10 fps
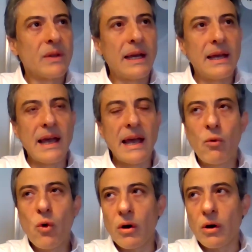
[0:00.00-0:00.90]
a
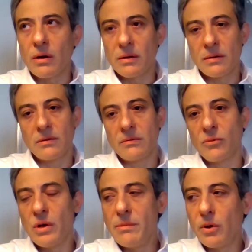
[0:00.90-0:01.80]
walk.
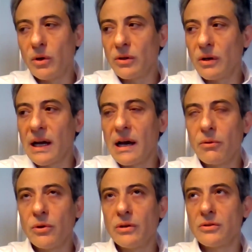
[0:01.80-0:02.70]
We model how
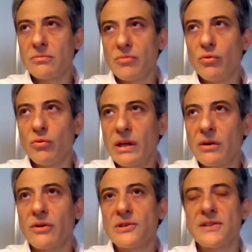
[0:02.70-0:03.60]
we
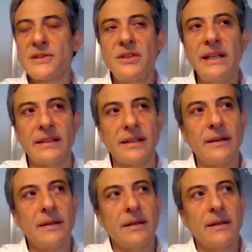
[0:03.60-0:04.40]
cross a street.